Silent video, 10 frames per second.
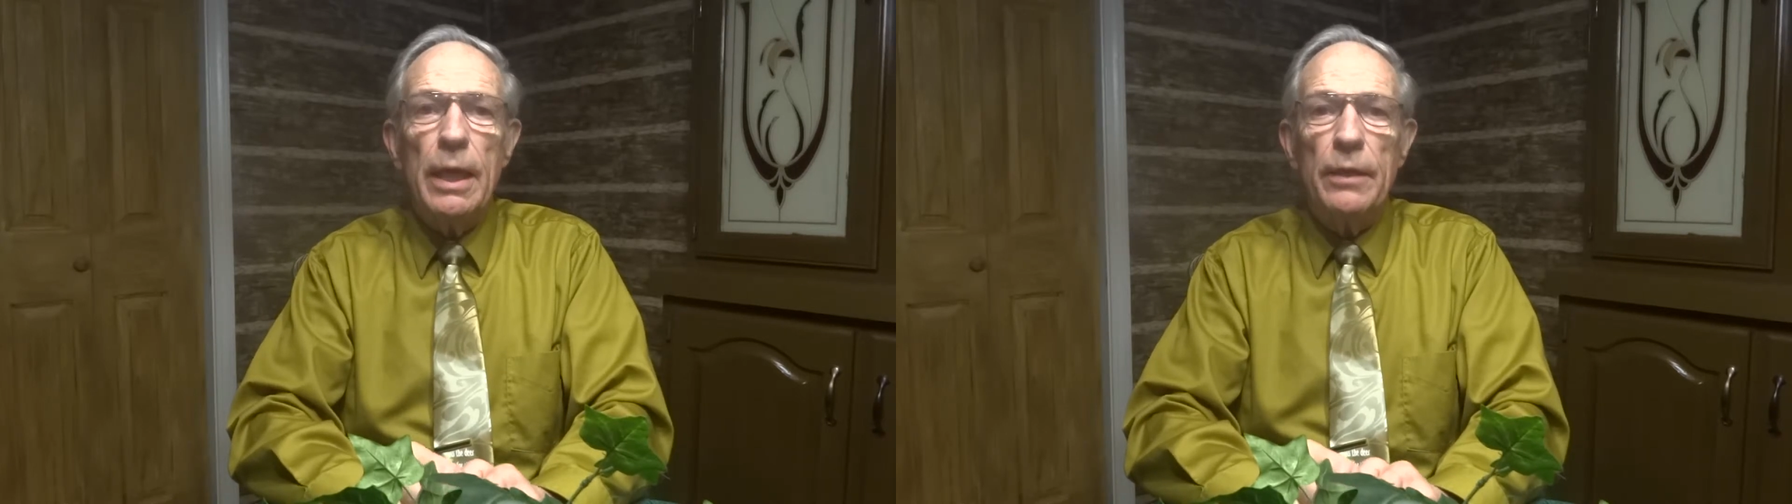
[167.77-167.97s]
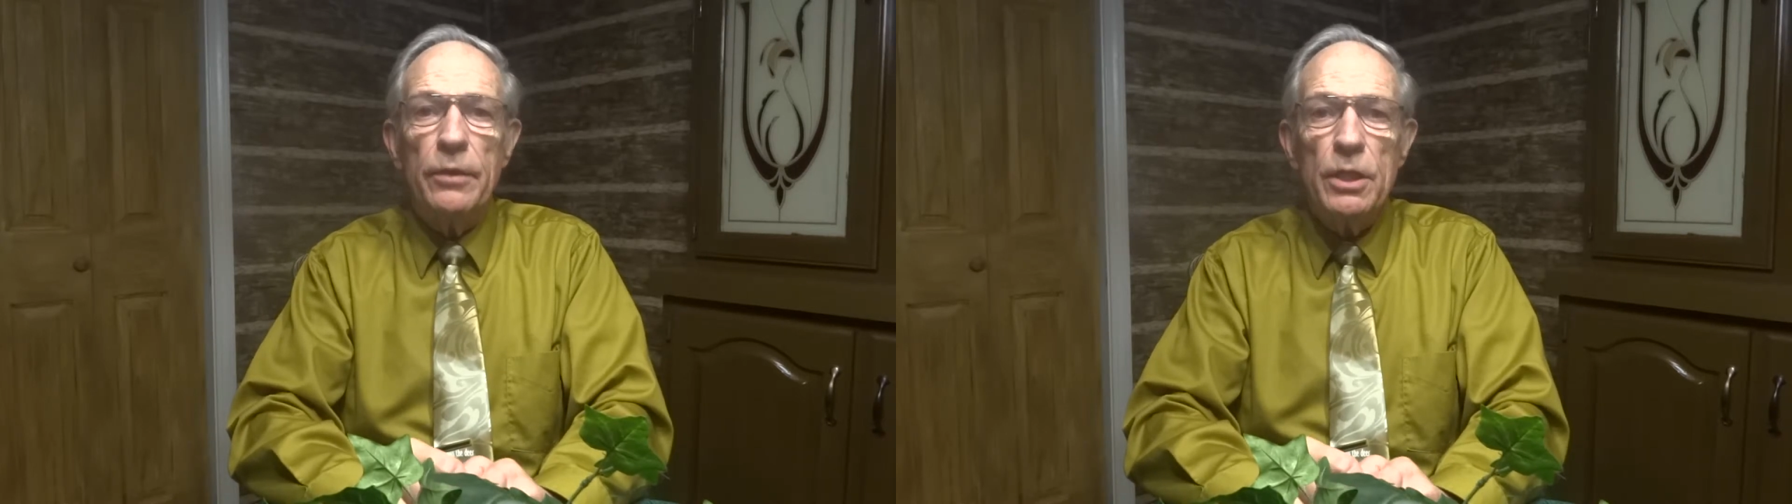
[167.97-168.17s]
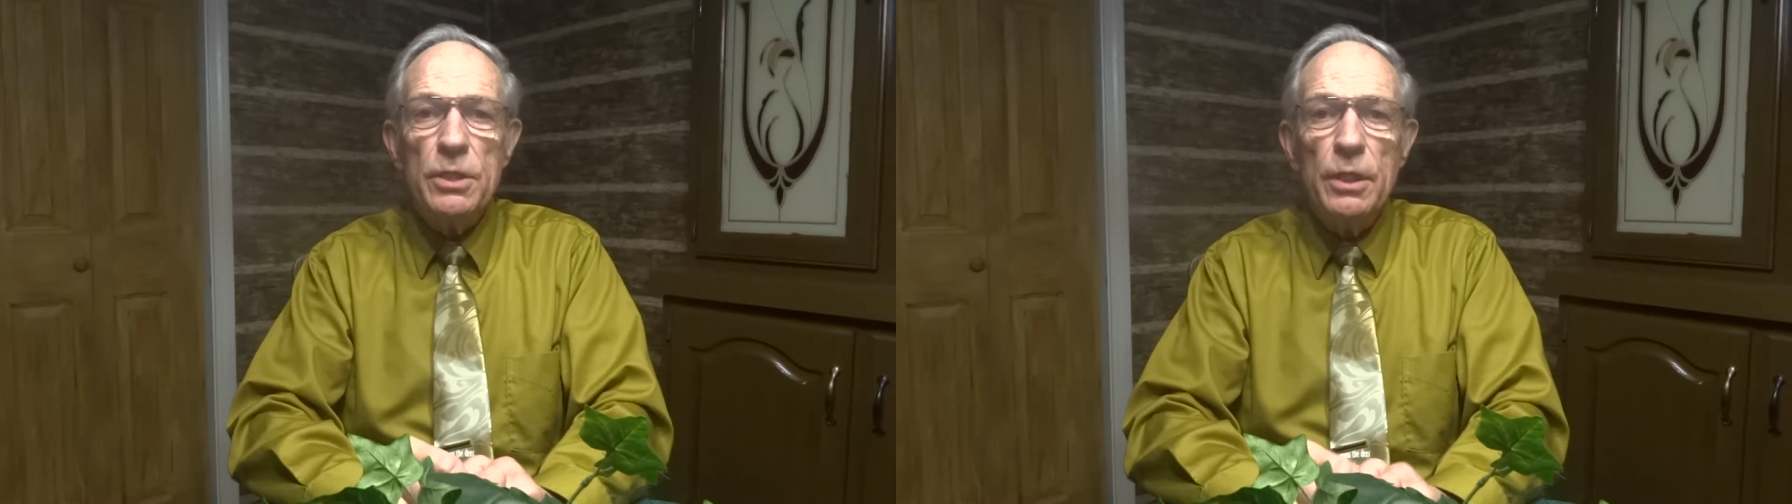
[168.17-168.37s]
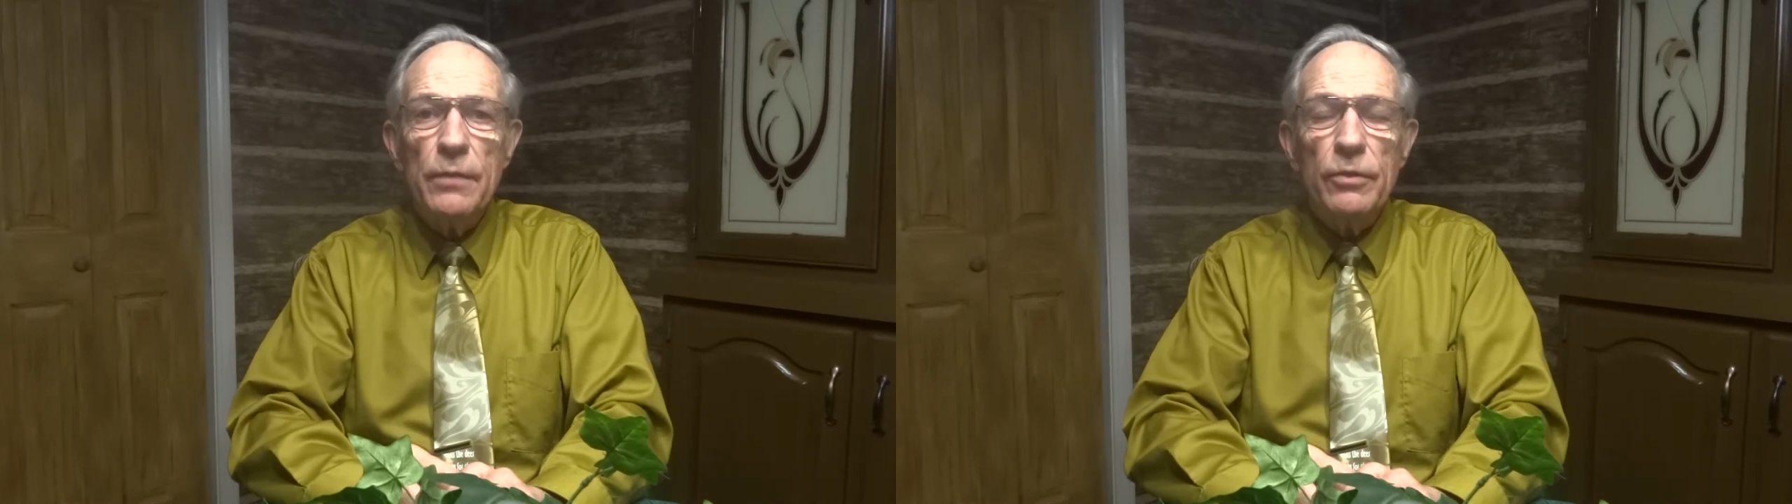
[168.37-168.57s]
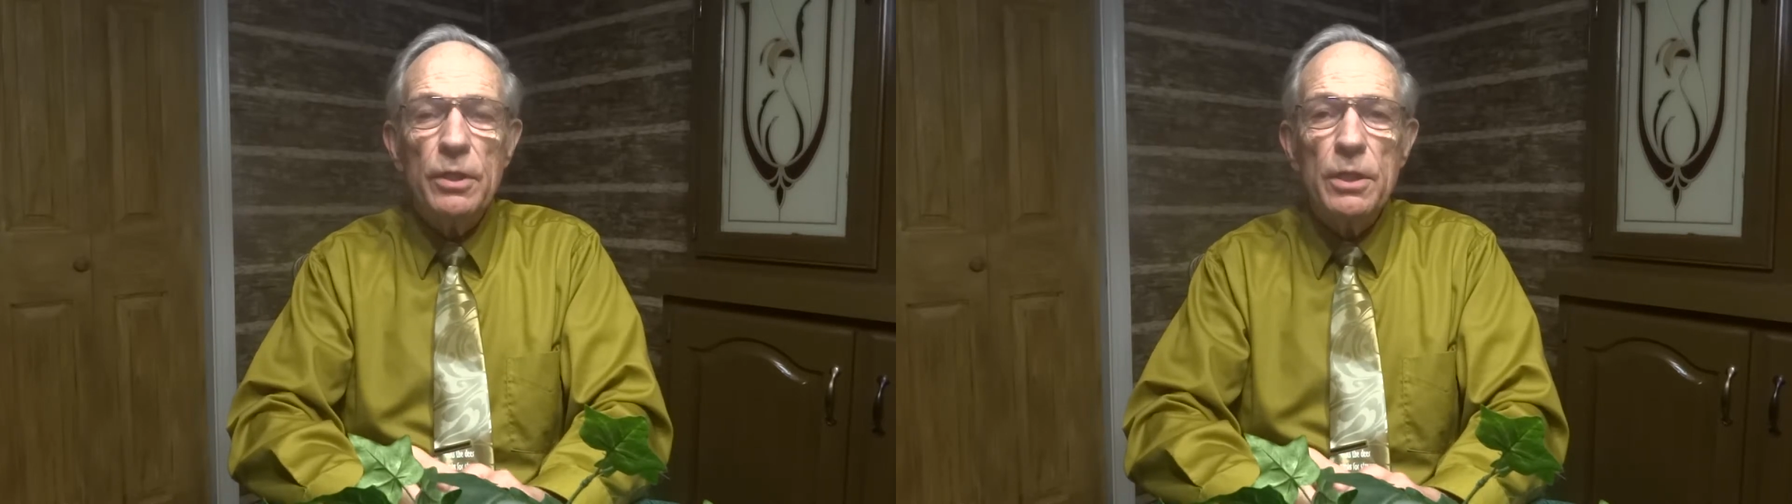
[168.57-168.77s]
And these
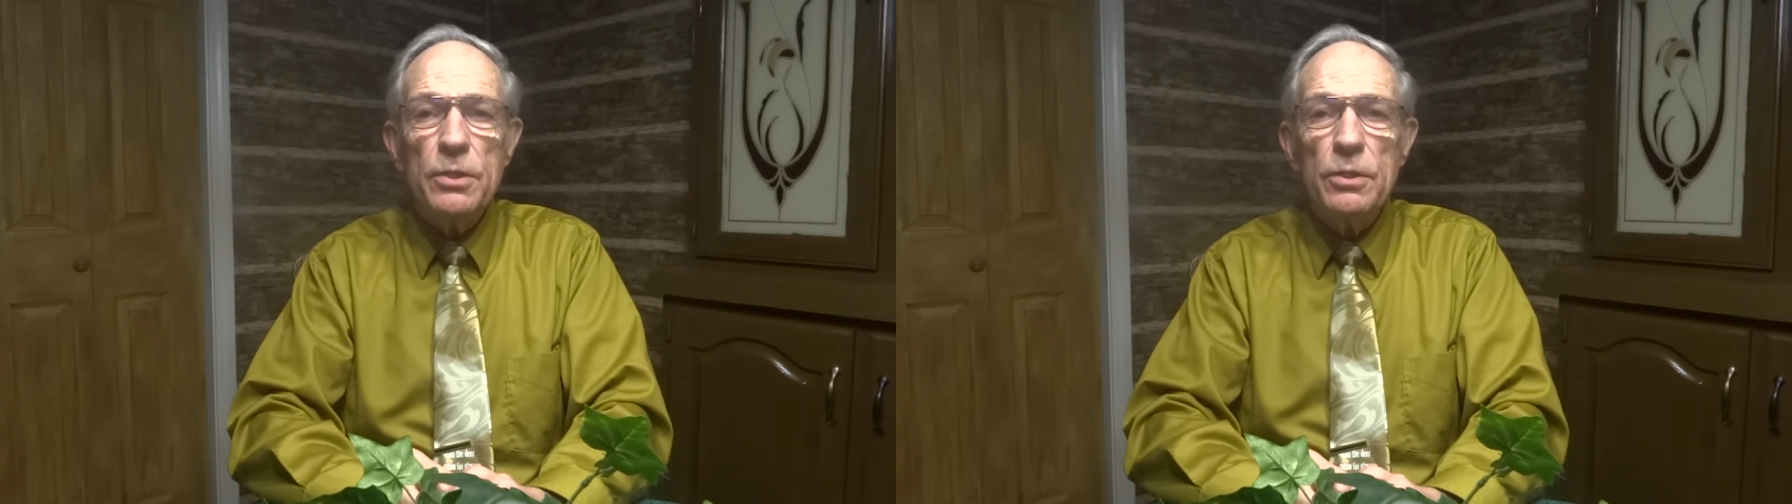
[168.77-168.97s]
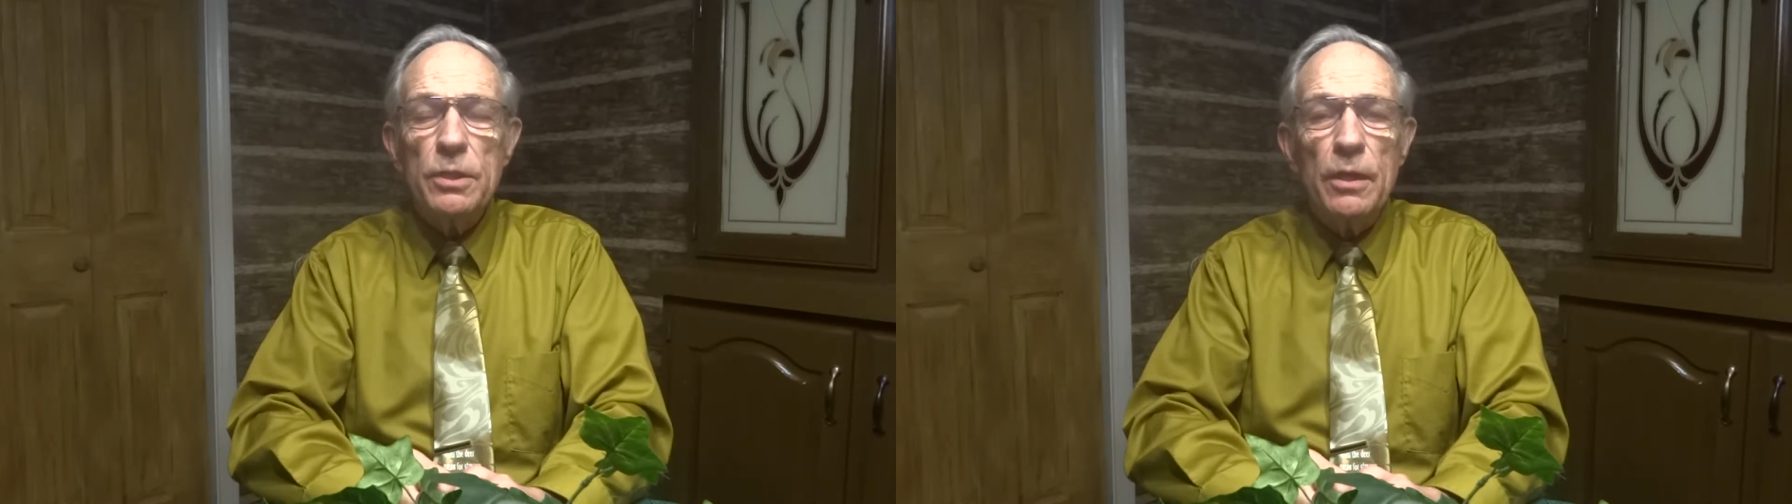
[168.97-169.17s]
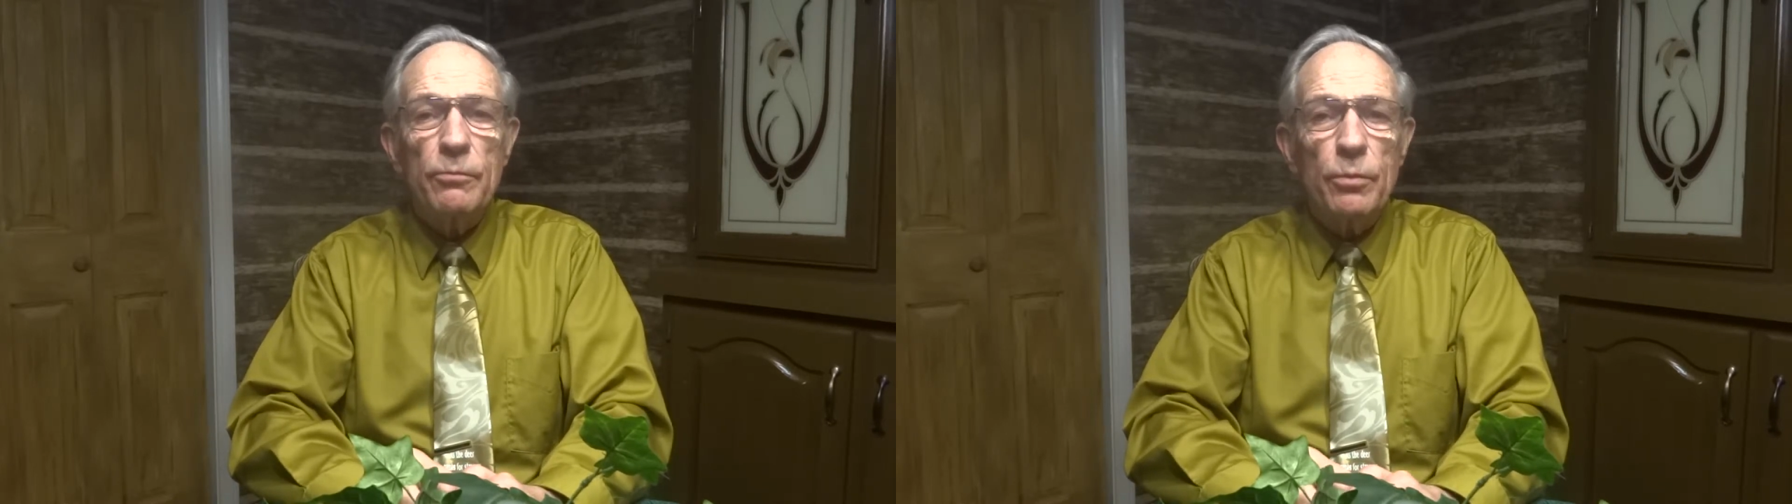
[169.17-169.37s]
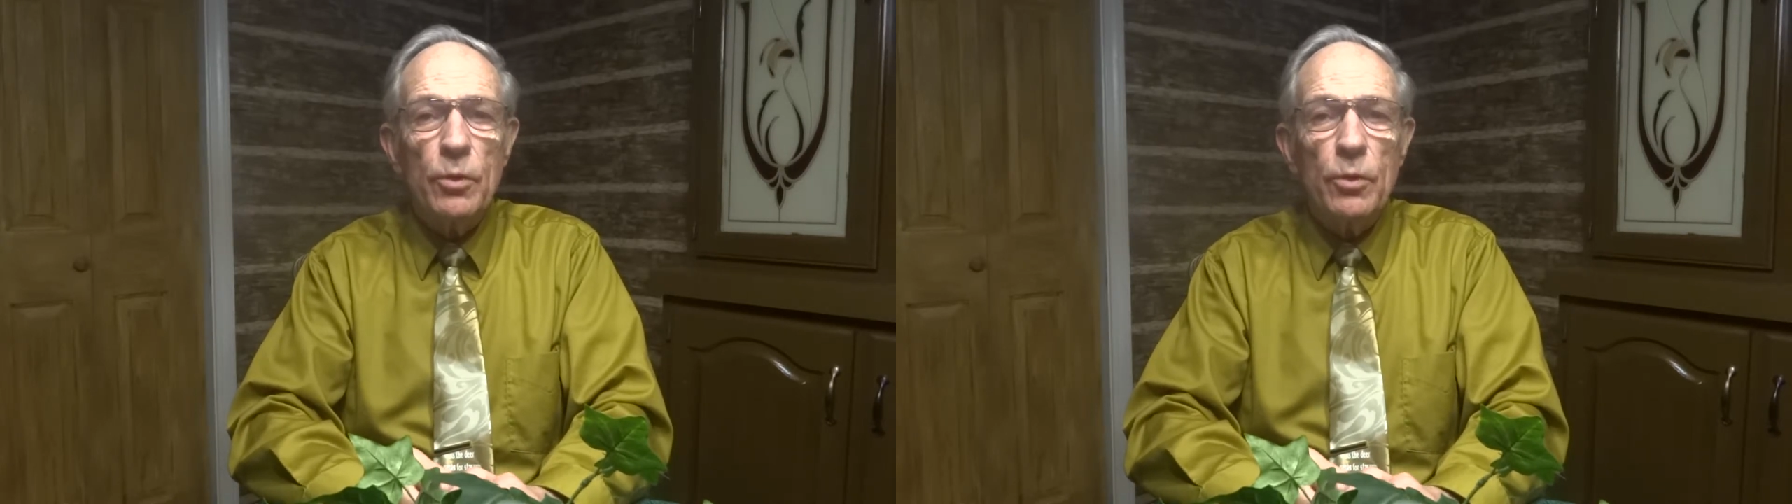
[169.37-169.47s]
definitions have